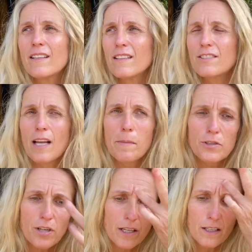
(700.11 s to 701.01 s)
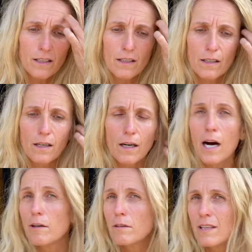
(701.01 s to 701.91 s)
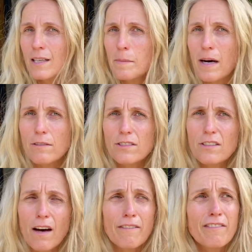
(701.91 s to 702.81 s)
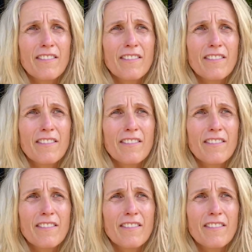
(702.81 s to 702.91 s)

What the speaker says: establishing how you think about stuff.